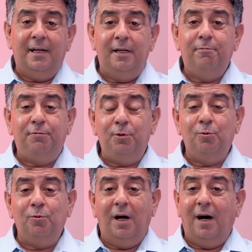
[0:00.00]
if
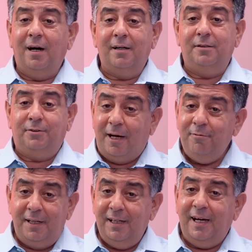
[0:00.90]
you are
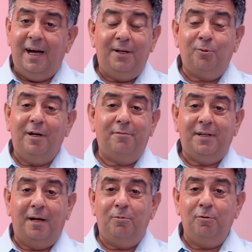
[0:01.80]
driving and don't have
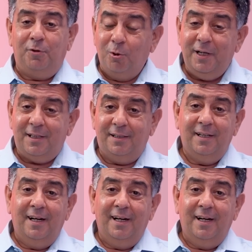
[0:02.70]
time to view it,